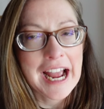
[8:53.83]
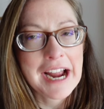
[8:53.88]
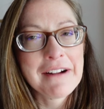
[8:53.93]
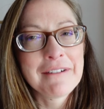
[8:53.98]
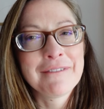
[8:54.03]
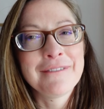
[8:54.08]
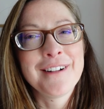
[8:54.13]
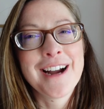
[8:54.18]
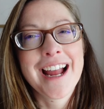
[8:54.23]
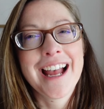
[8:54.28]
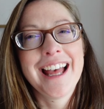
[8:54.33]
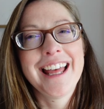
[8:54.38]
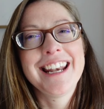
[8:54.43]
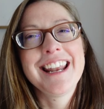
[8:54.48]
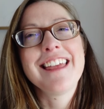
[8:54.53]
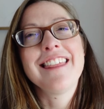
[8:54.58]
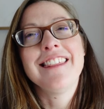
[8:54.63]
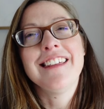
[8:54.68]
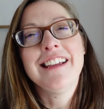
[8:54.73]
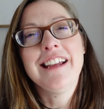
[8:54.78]
I
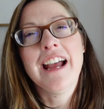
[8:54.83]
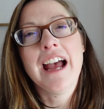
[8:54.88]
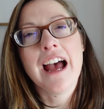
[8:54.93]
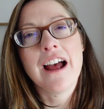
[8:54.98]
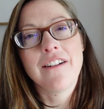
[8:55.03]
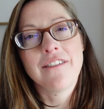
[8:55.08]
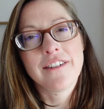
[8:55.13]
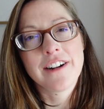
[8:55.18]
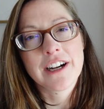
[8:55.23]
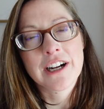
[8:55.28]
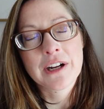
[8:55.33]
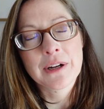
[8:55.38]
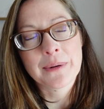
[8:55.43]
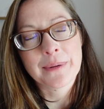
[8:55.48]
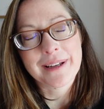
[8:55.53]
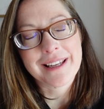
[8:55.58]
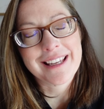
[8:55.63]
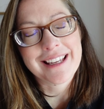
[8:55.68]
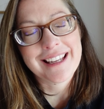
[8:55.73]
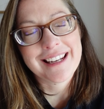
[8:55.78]
read The Ever
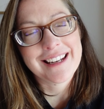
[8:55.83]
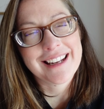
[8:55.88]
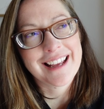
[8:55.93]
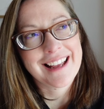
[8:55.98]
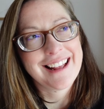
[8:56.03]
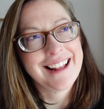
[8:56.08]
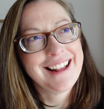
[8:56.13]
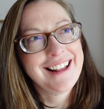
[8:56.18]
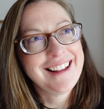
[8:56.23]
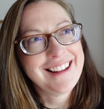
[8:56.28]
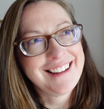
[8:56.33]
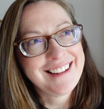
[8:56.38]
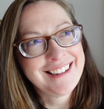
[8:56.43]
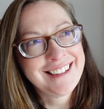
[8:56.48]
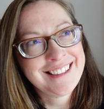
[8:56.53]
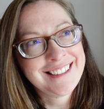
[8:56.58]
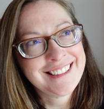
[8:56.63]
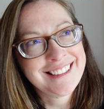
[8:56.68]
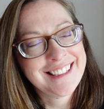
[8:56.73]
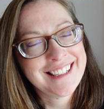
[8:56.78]
Queen. Oh,
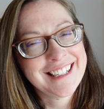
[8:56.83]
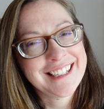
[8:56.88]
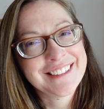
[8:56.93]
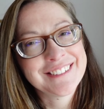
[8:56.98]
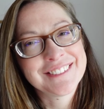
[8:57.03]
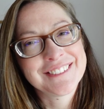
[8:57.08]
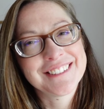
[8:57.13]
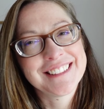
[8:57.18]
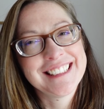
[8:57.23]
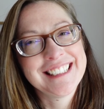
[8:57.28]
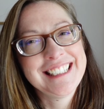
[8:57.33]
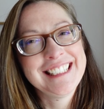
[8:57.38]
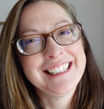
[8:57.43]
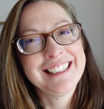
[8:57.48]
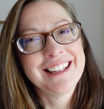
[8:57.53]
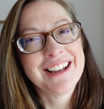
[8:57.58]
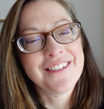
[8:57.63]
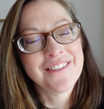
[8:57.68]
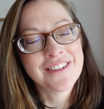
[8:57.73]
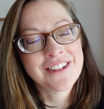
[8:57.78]
ah, I really
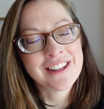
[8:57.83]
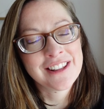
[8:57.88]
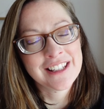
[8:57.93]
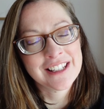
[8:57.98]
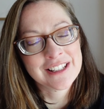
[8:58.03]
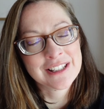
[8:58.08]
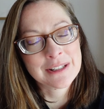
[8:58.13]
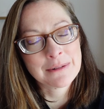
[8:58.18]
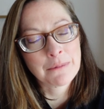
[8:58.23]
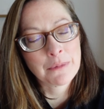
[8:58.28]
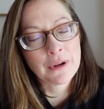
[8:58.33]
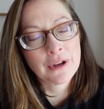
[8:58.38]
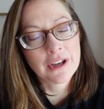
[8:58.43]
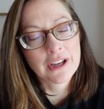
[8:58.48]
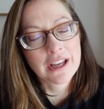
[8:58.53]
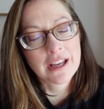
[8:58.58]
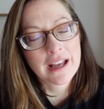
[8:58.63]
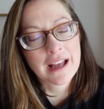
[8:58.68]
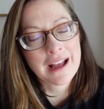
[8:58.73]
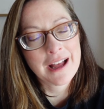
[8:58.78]
loved this
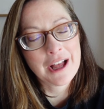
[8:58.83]
book.